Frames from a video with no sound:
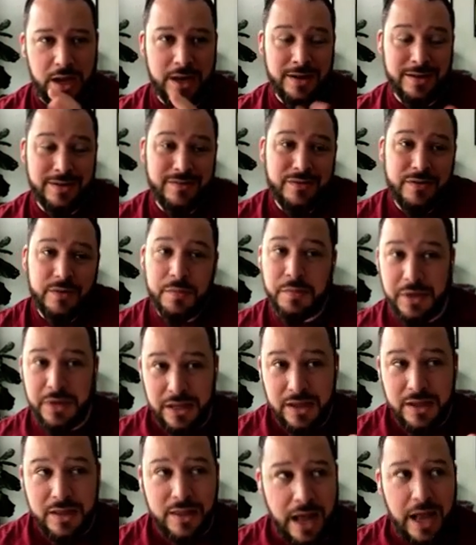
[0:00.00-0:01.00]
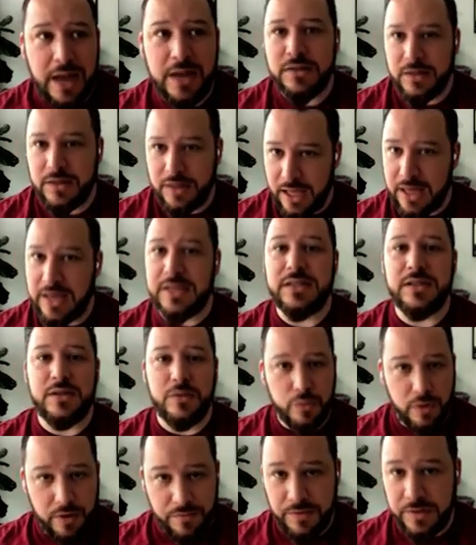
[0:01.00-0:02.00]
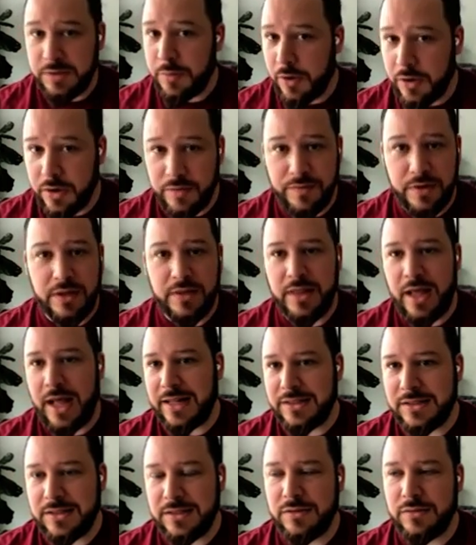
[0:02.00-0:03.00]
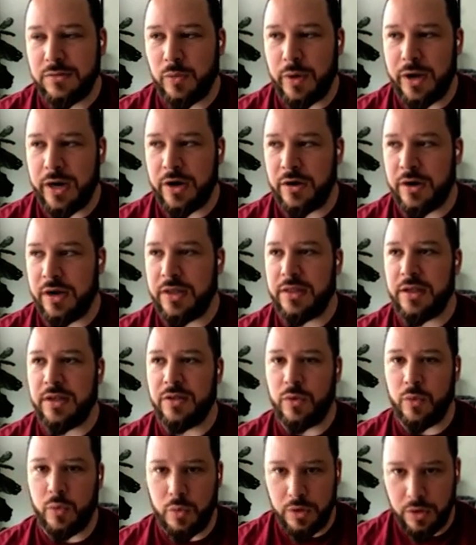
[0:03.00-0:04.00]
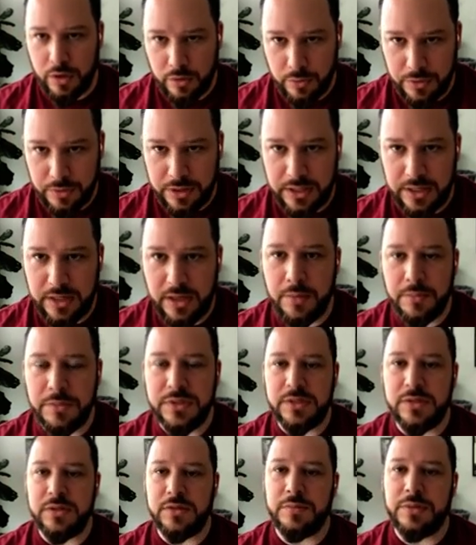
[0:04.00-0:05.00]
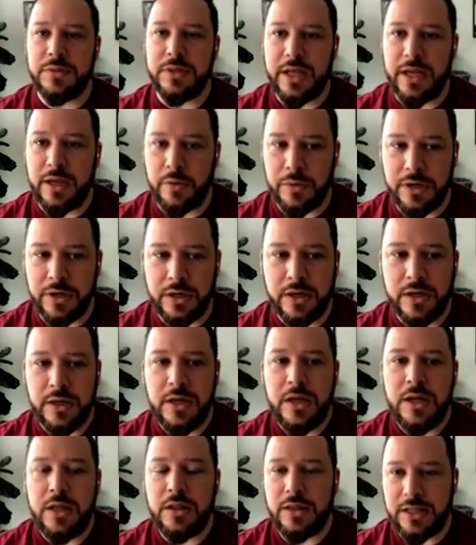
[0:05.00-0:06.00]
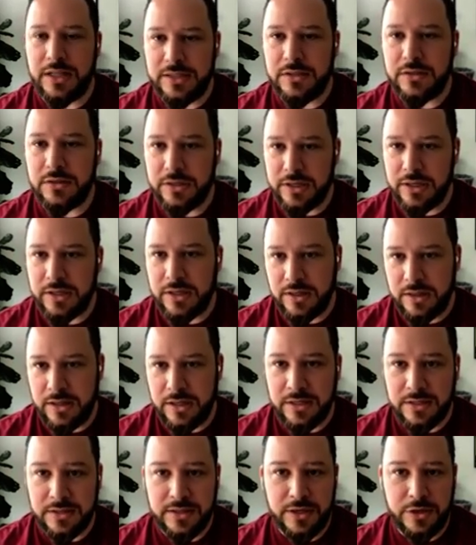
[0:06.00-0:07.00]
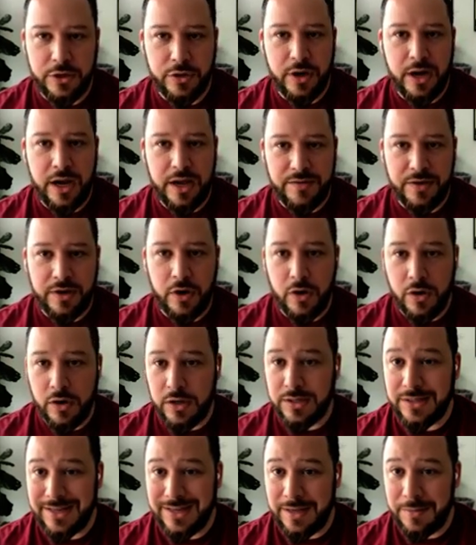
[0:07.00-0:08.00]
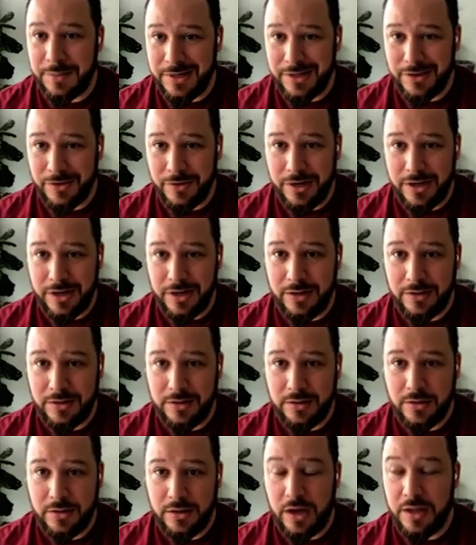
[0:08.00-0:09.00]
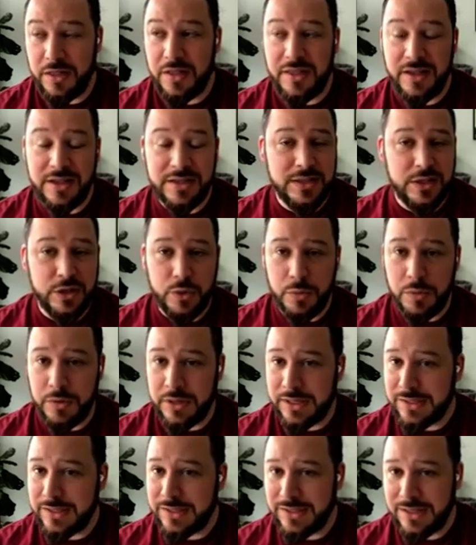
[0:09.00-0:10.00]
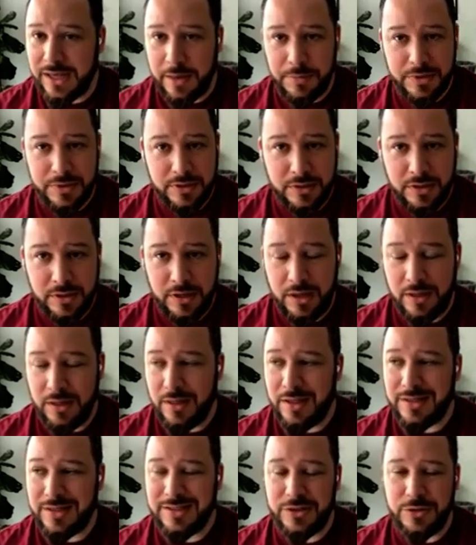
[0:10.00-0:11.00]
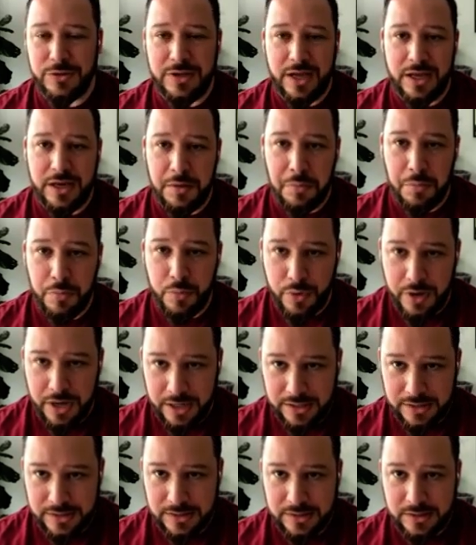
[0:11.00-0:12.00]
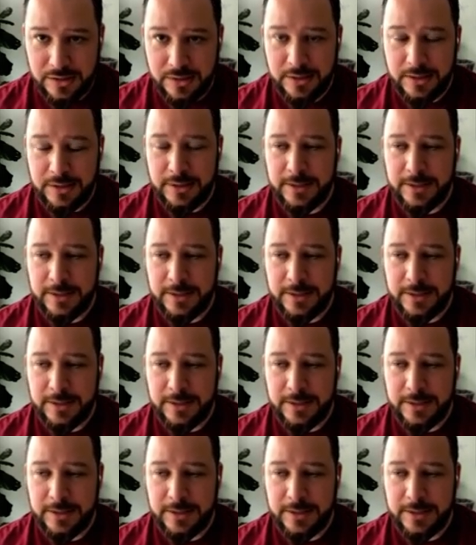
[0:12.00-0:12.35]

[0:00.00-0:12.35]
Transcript: And for me, that is the roughest part of it. That's where I think the work really comes into play, where let's look at the things that you're having a hard time integrating, and the things that you want to accept, and the things that you can embrace.